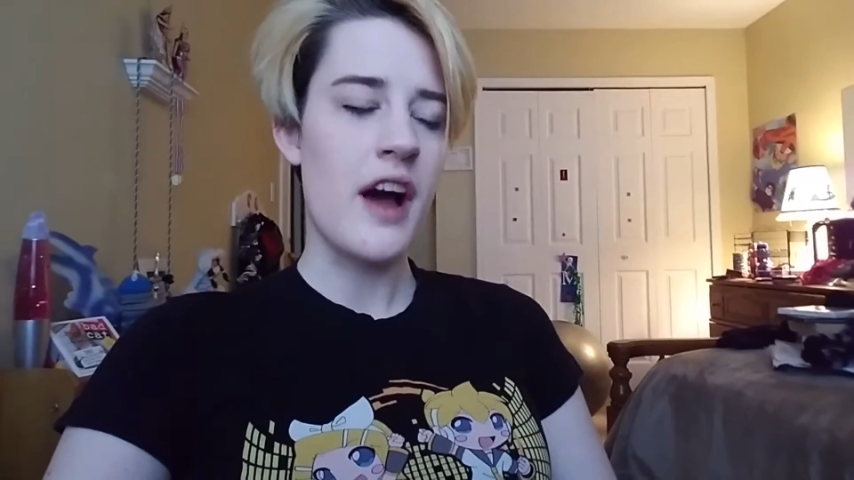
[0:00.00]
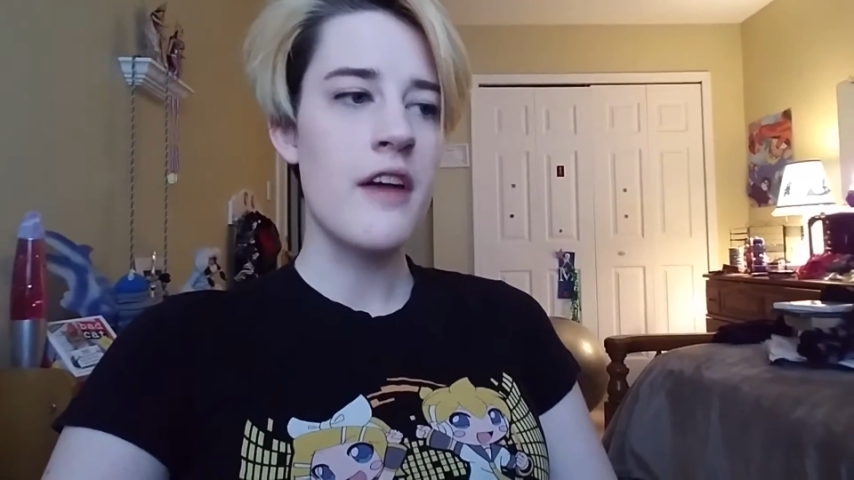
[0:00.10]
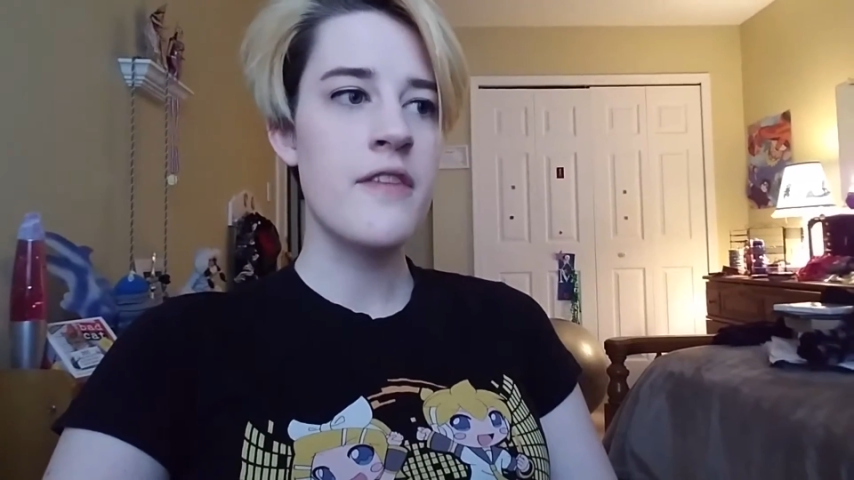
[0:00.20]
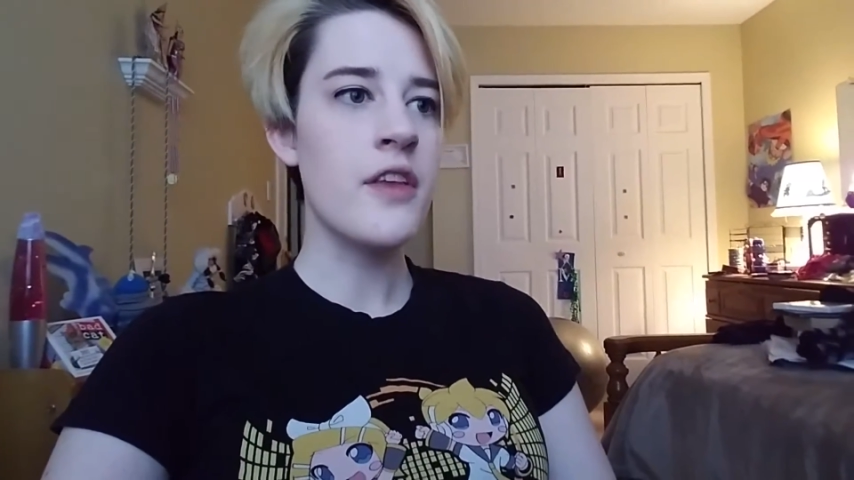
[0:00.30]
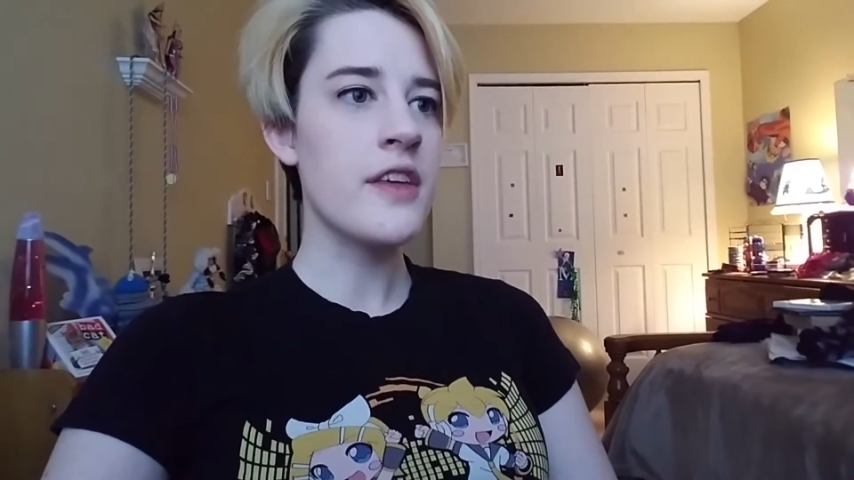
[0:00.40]

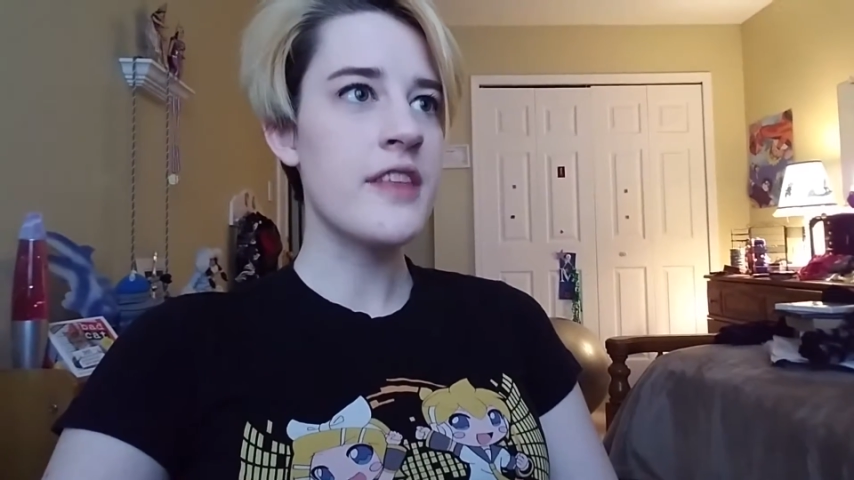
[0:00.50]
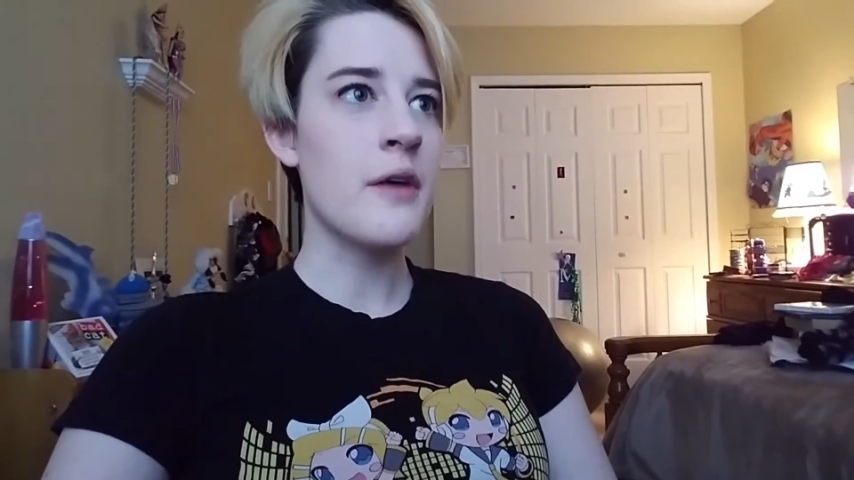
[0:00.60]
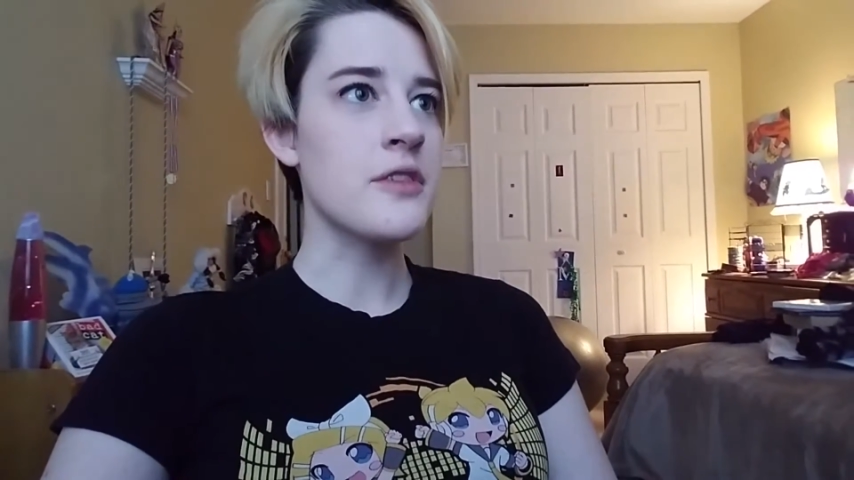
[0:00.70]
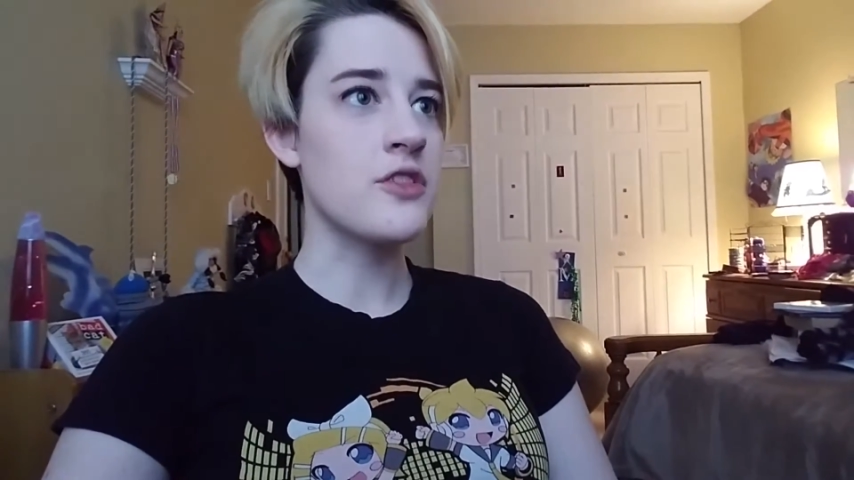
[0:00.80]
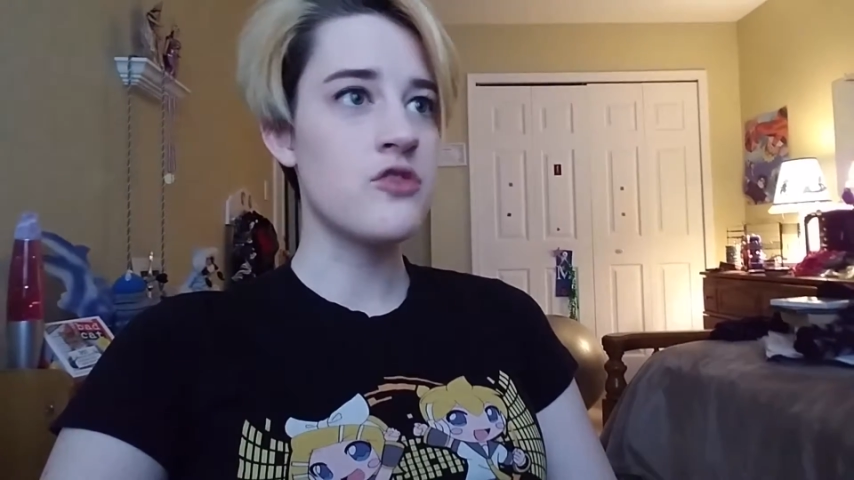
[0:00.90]
I felt like that
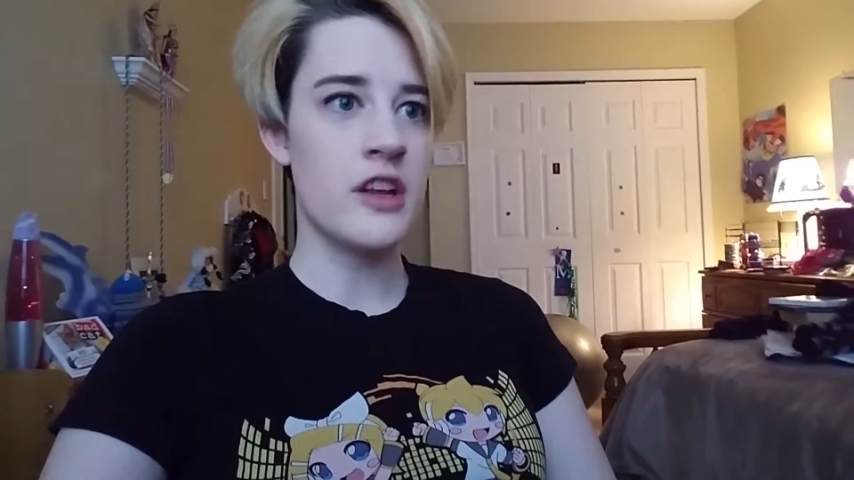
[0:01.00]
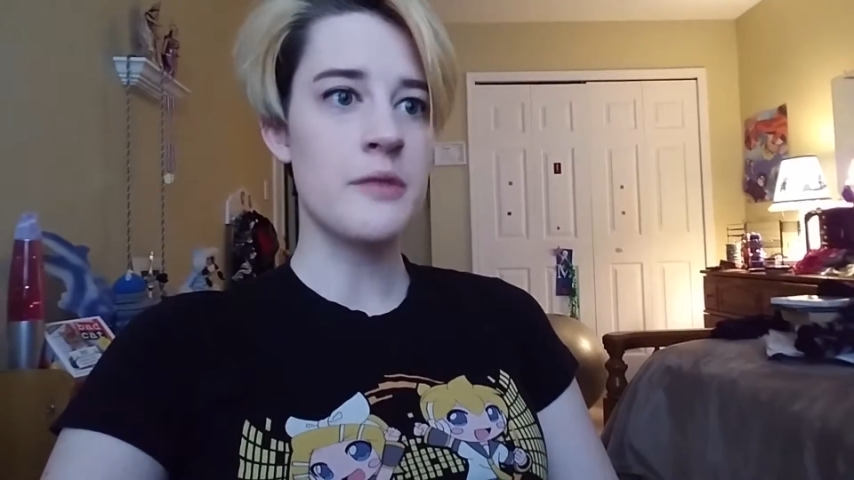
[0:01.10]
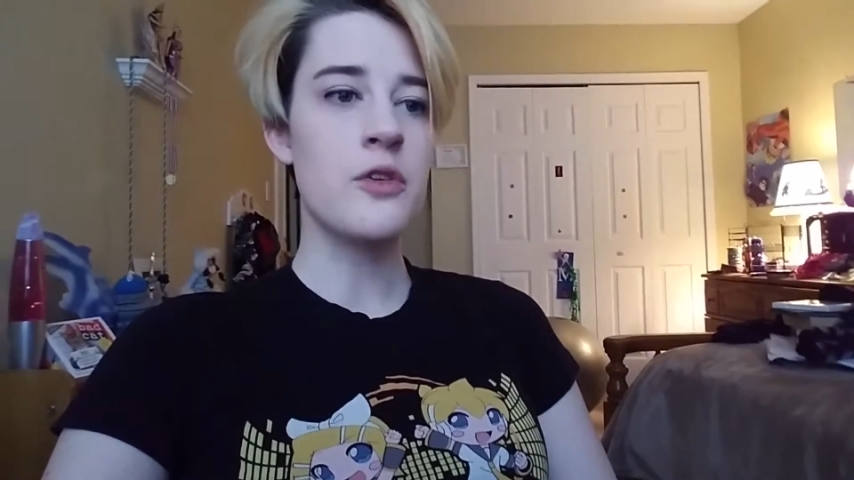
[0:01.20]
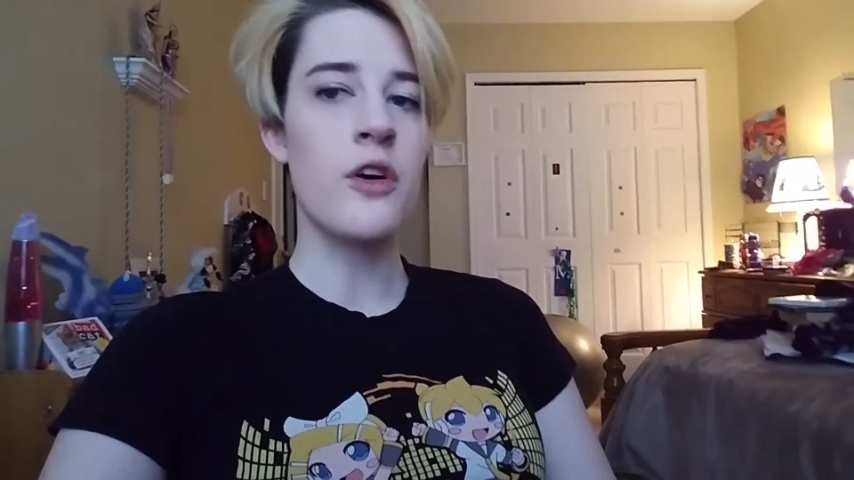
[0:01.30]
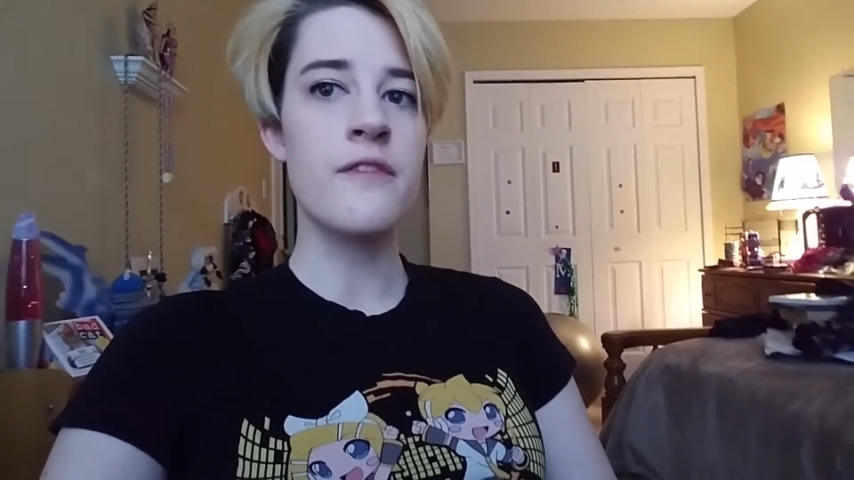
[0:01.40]
was a straight
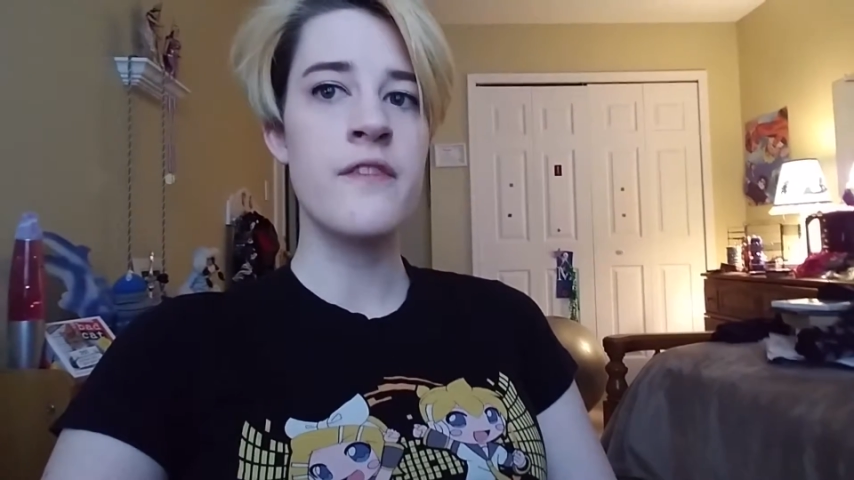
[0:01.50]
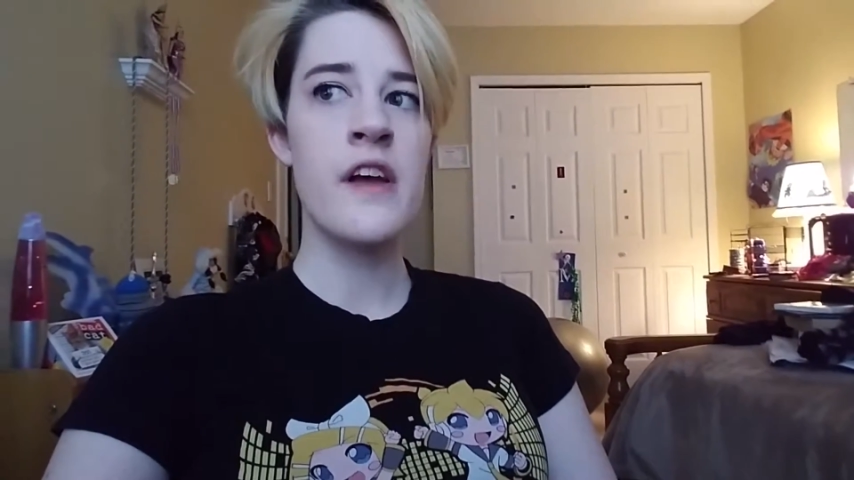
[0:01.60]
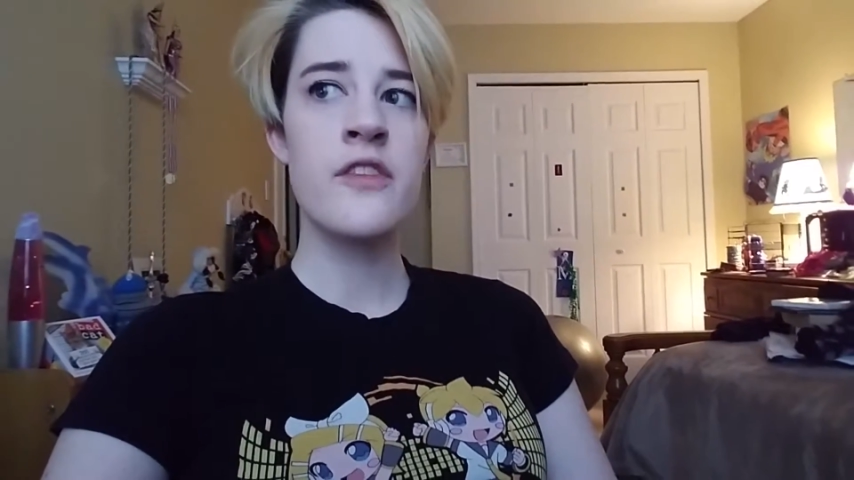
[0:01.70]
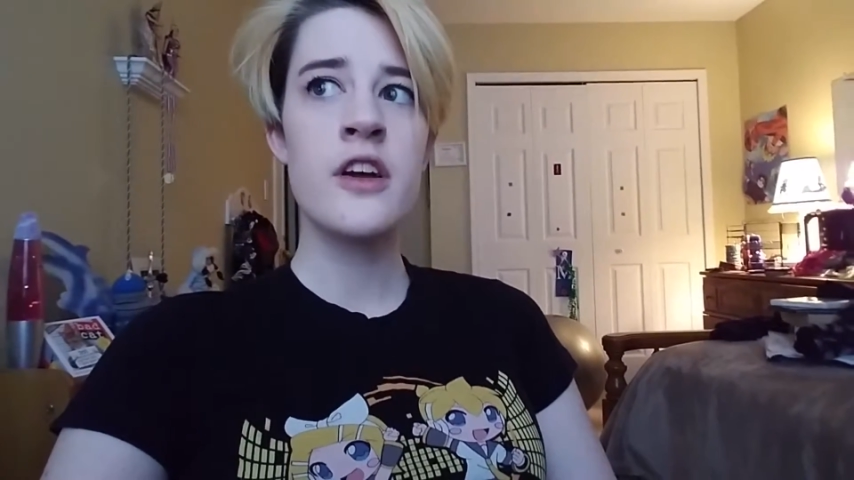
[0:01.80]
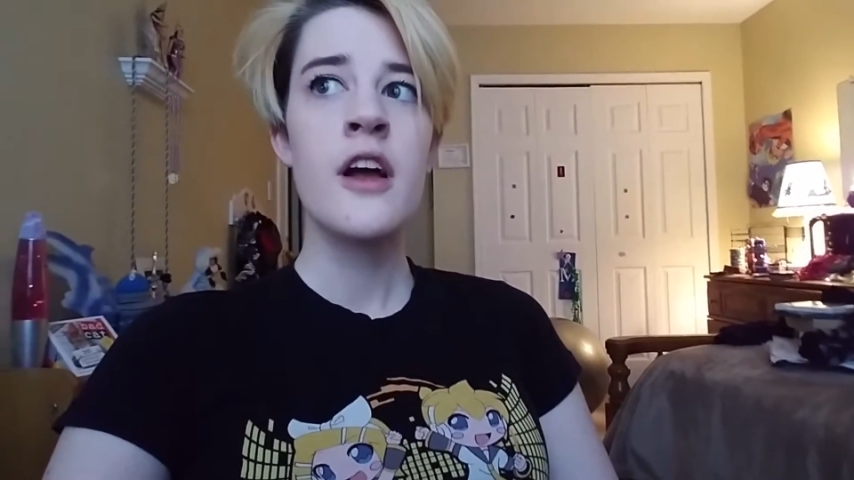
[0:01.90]
up cult
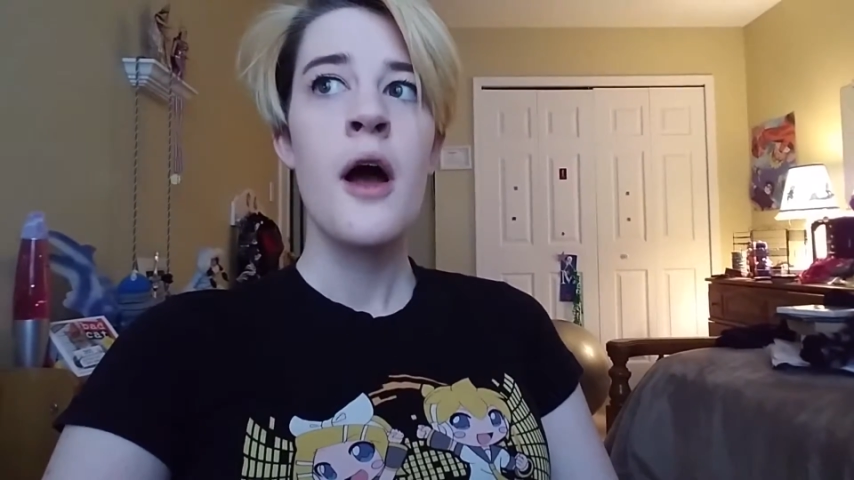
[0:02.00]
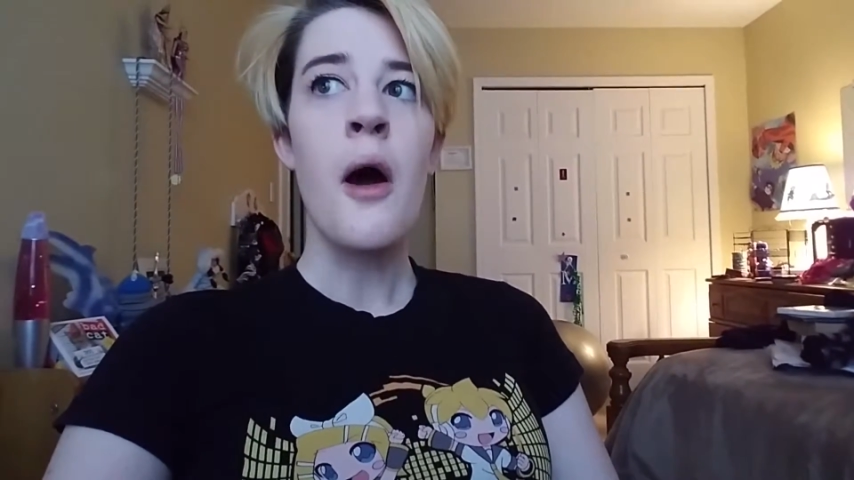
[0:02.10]
favorite,